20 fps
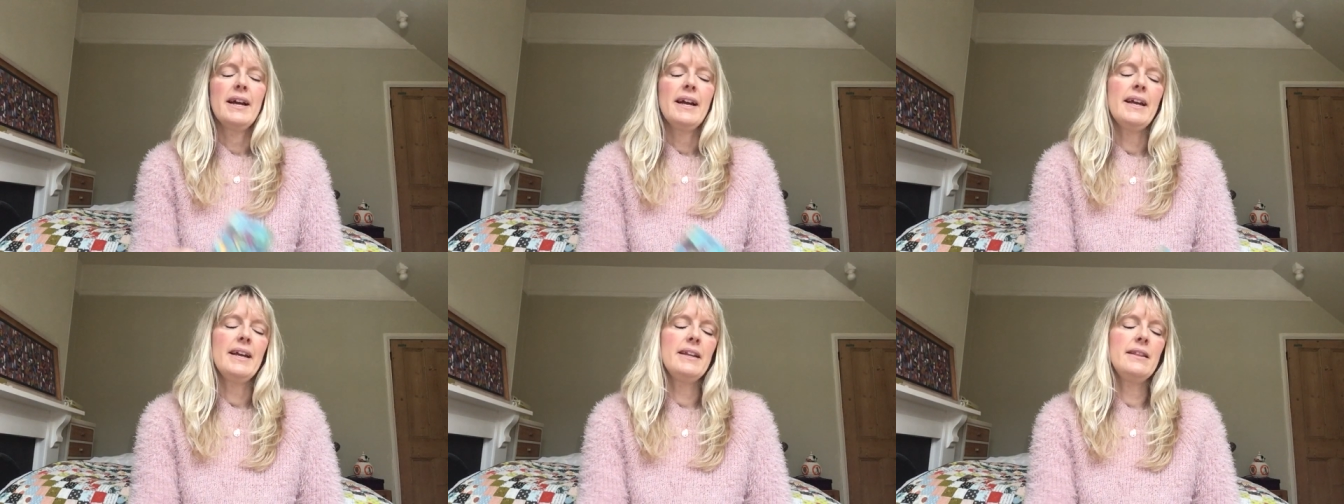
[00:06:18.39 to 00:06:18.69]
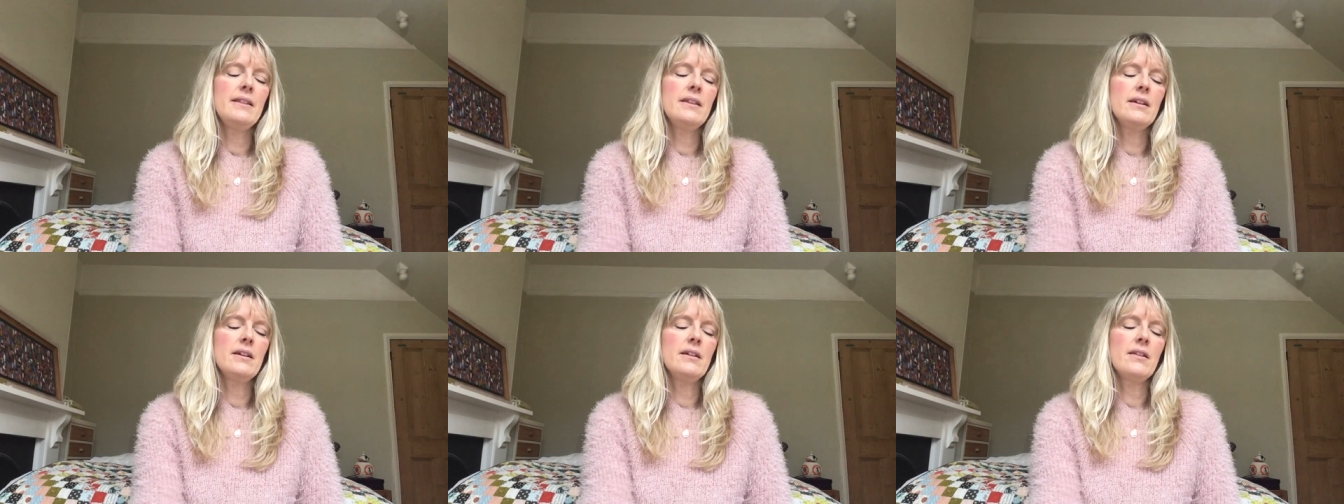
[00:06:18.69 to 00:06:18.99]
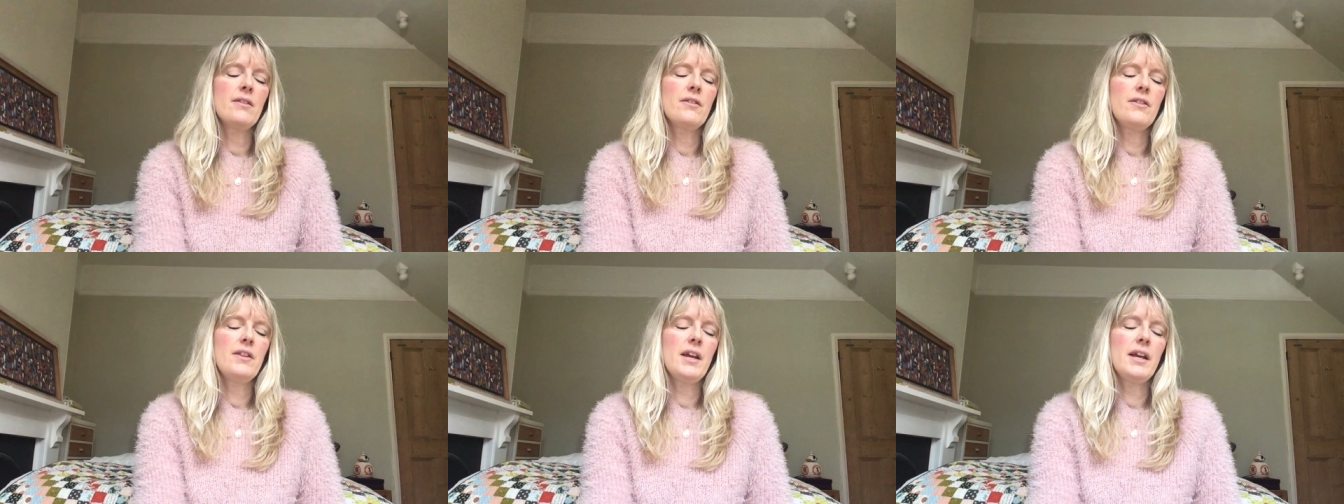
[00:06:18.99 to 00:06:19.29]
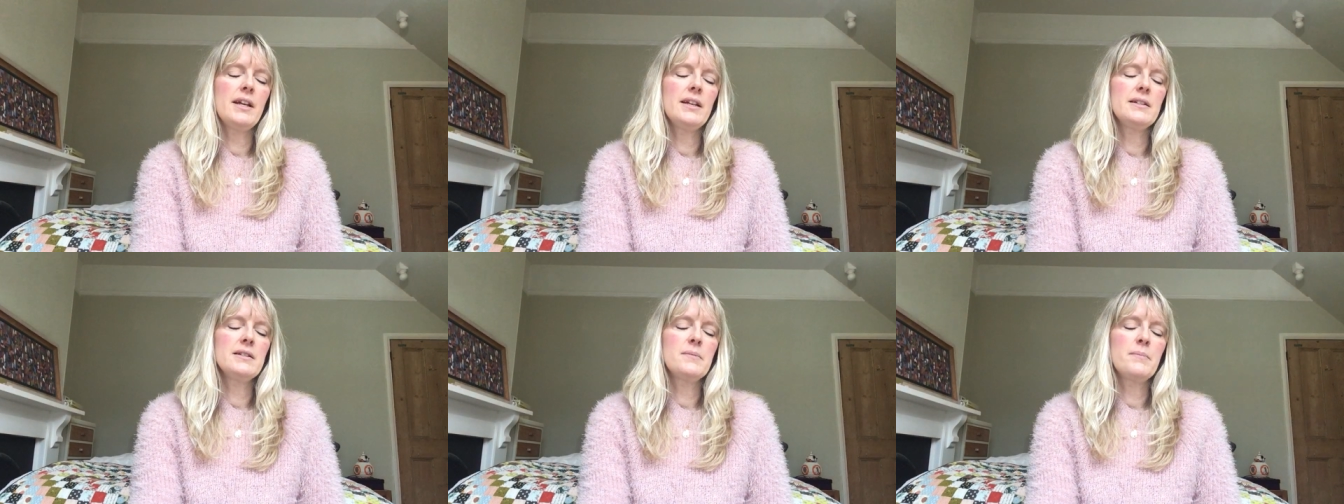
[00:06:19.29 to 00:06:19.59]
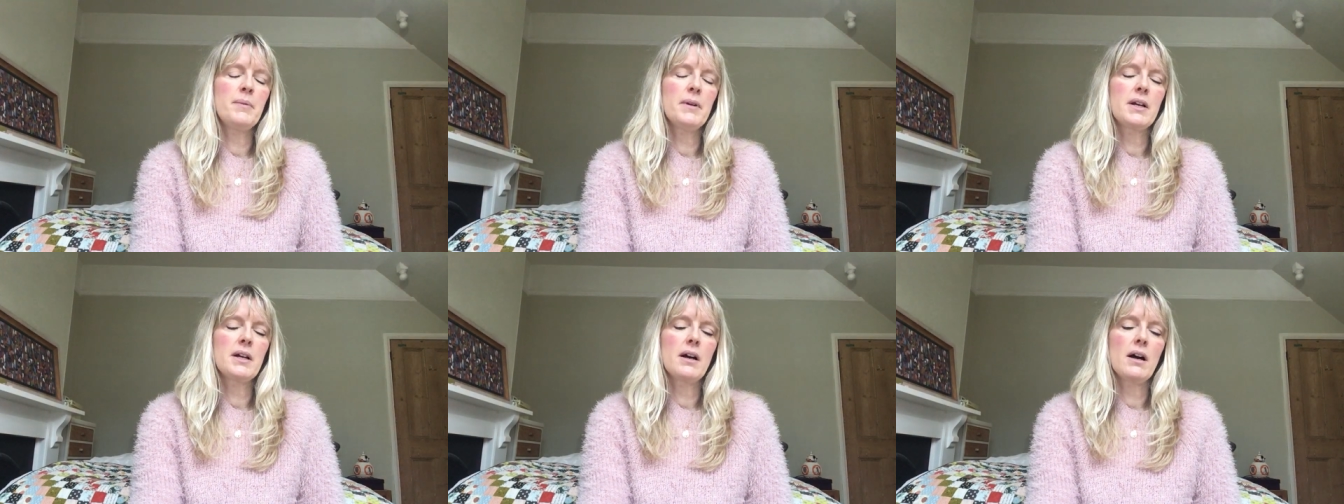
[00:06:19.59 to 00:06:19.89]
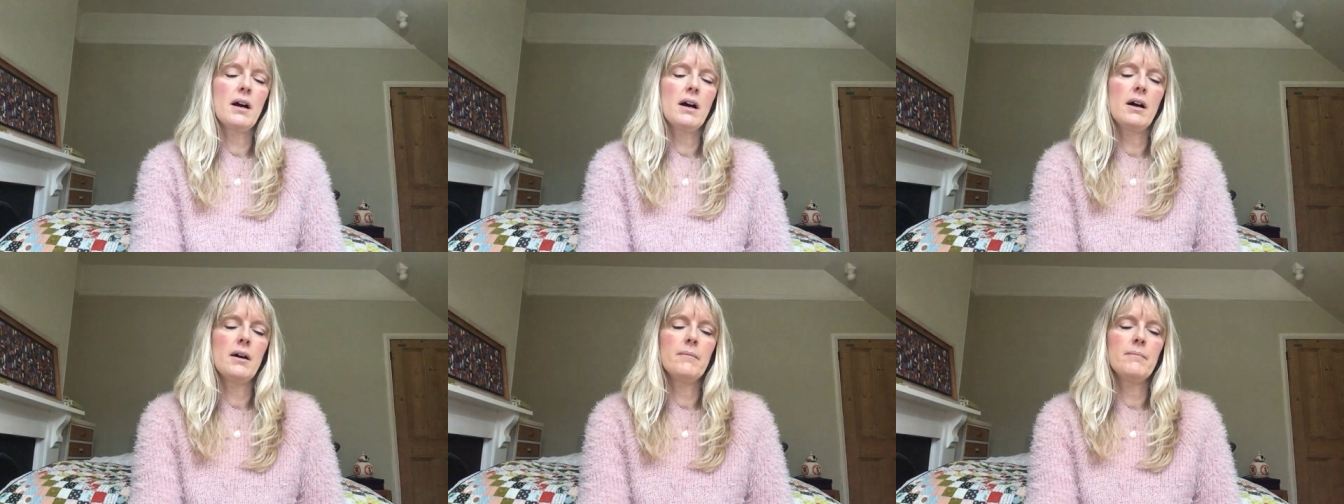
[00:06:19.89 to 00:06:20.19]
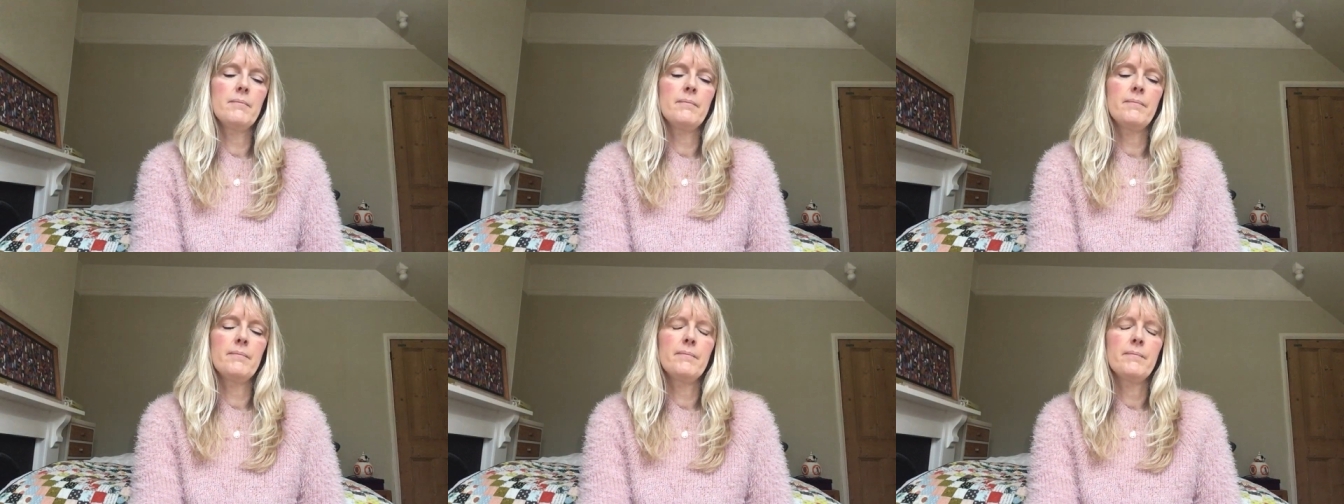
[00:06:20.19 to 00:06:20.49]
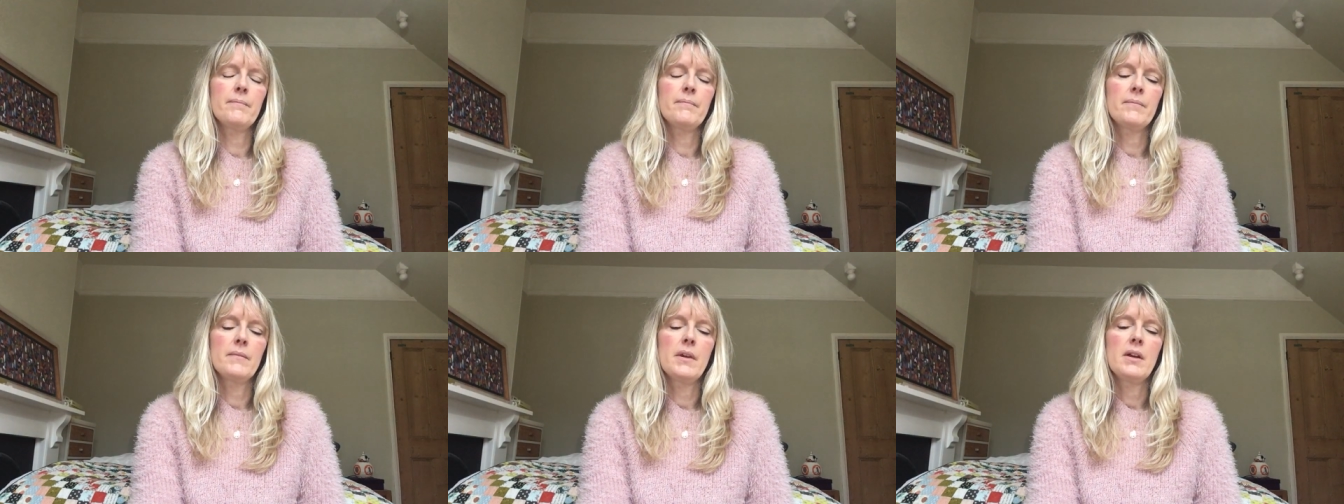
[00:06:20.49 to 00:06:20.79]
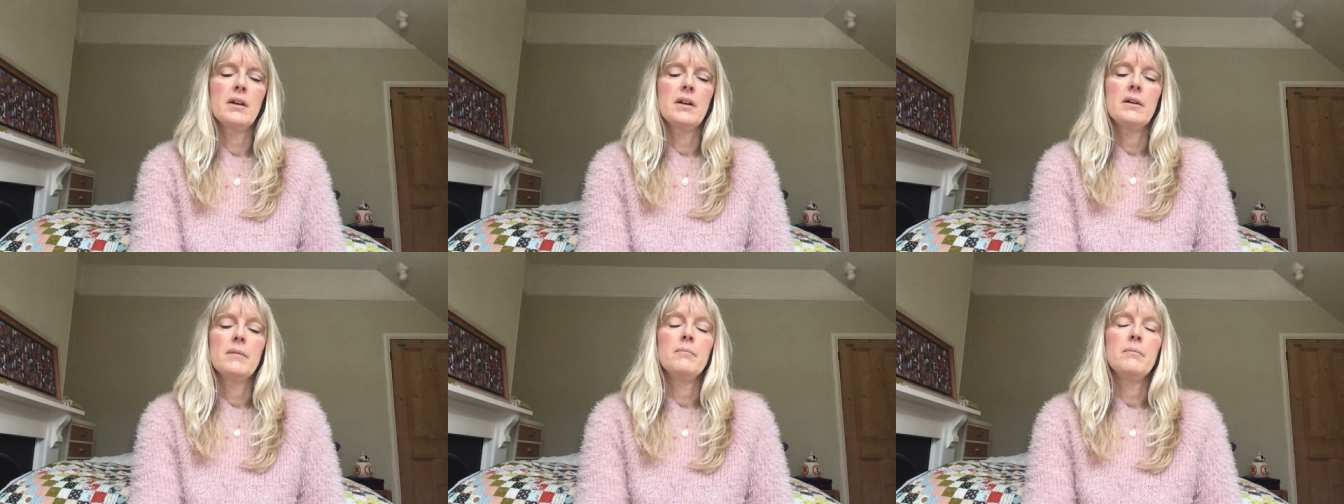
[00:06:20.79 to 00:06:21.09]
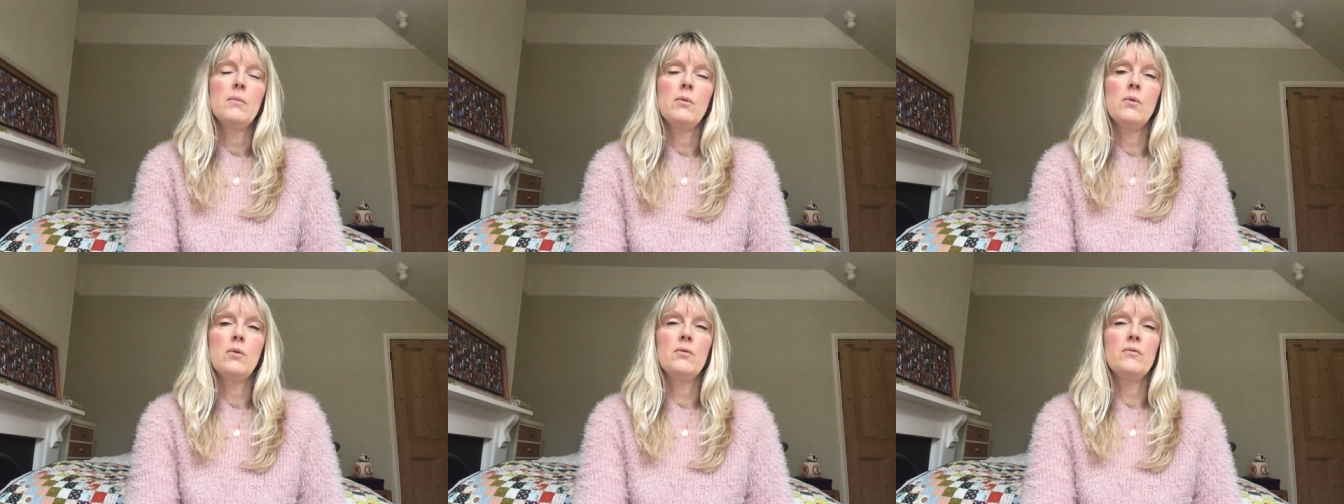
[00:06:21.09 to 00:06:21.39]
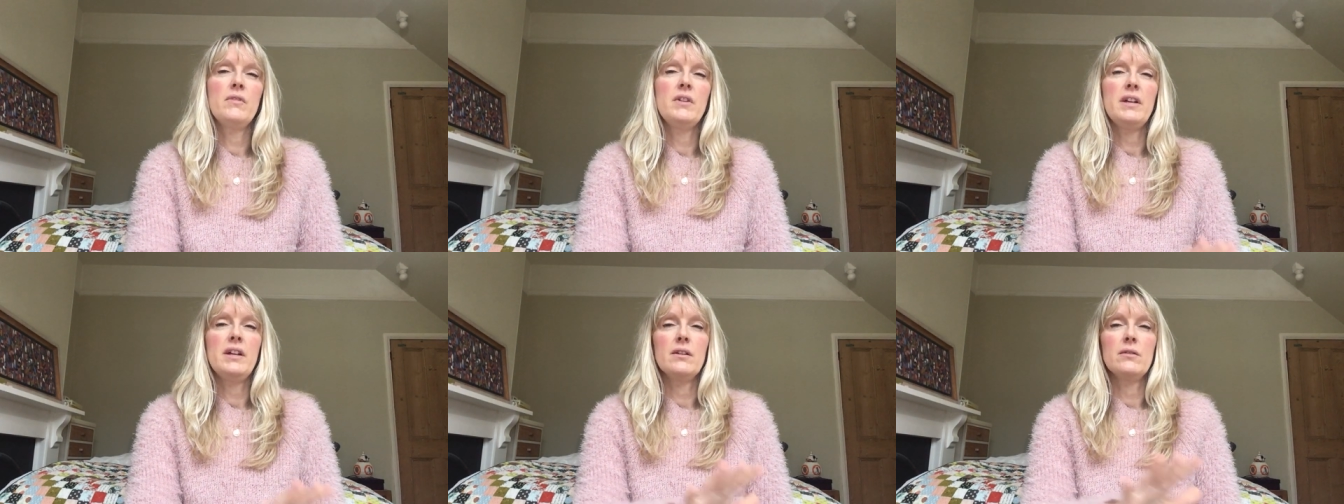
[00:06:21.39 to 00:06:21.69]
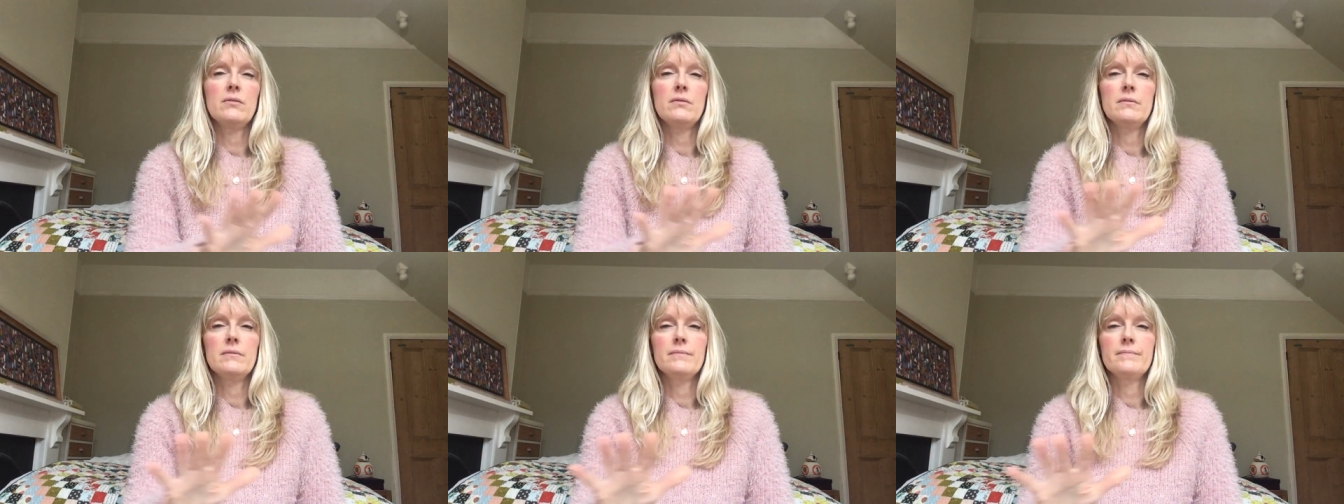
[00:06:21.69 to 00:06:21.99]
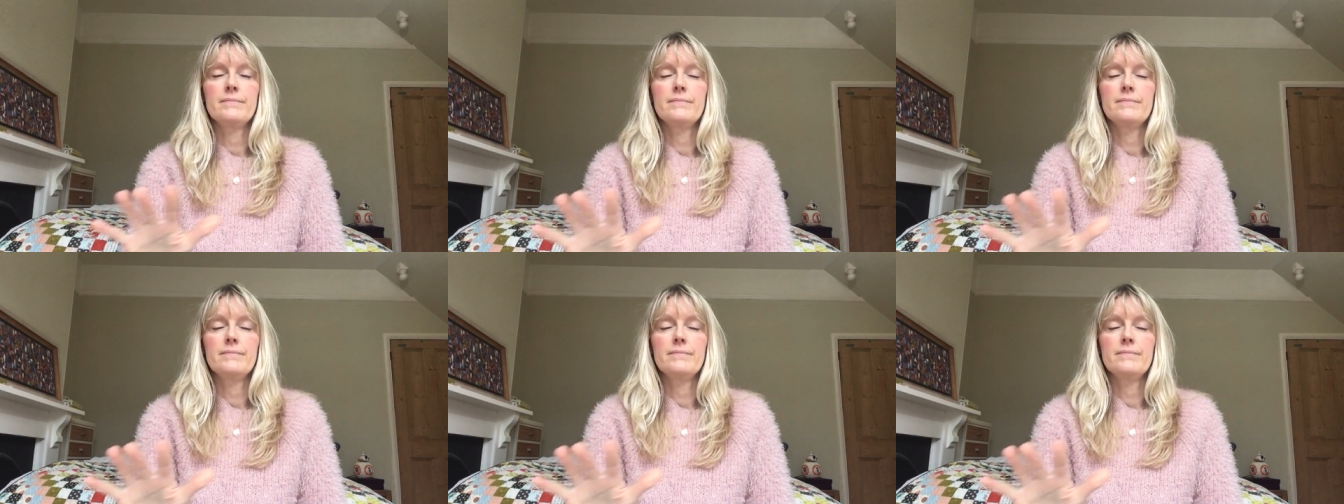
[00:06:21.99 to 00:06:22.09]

in that things become more real,